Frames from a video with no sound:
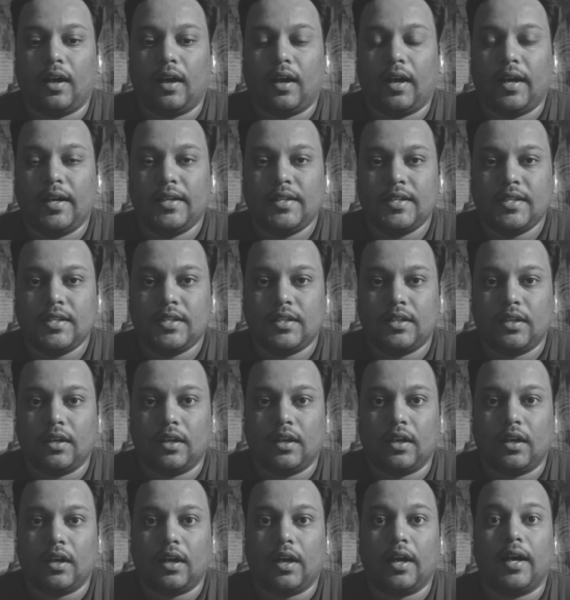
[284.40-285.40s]
I just,
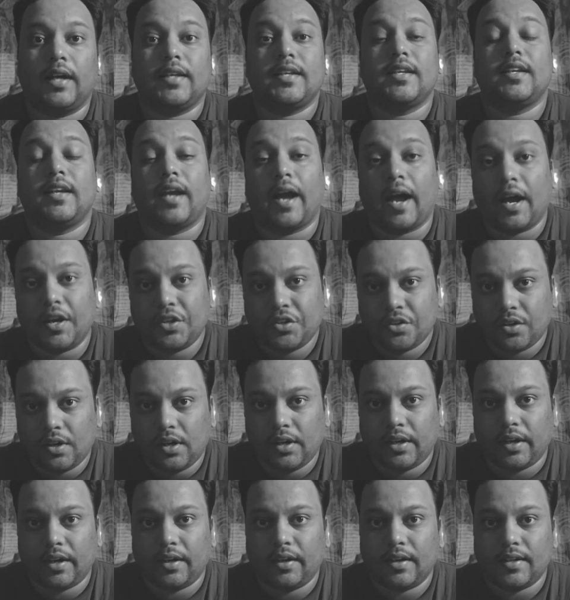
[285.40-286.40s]
as a
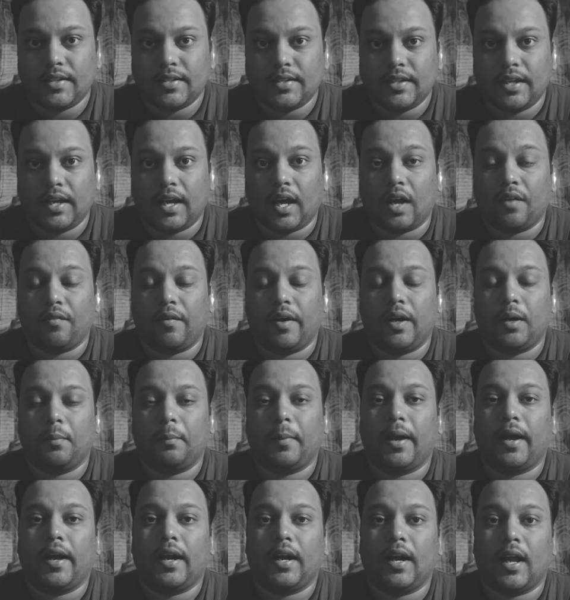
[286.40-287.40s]
natural tendency, I went
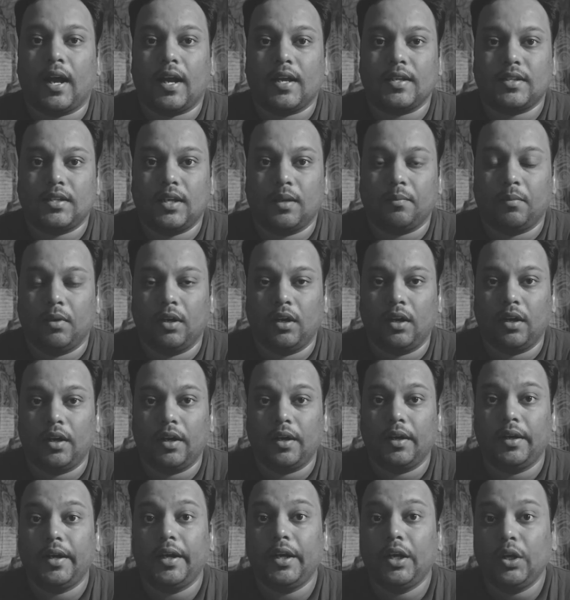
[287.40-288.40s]
back and asked him,
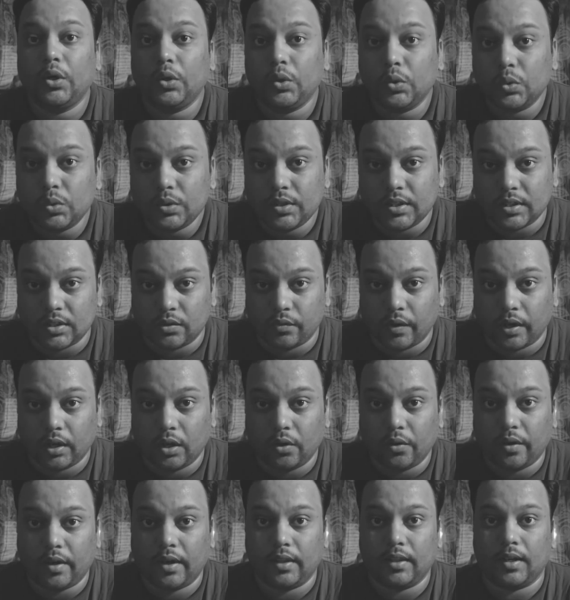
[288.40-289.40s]
did you do this when
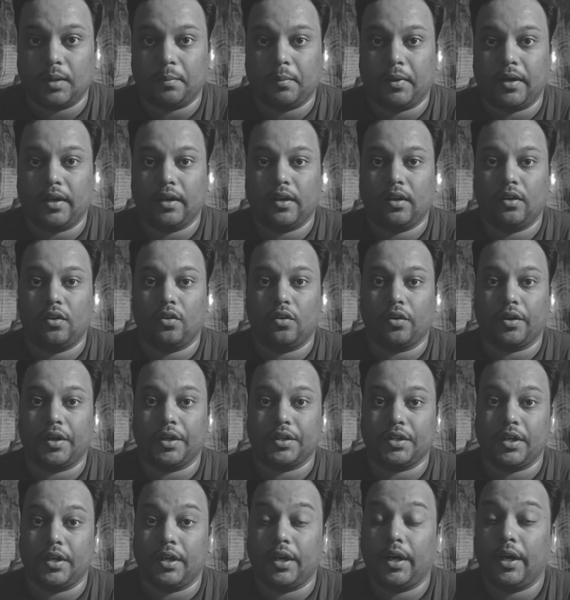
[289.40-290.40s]
you were in that particular
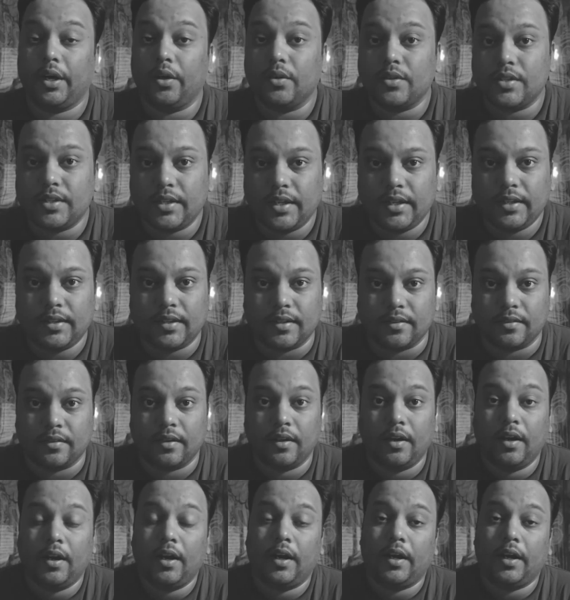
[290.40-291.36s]
location? Did you see this?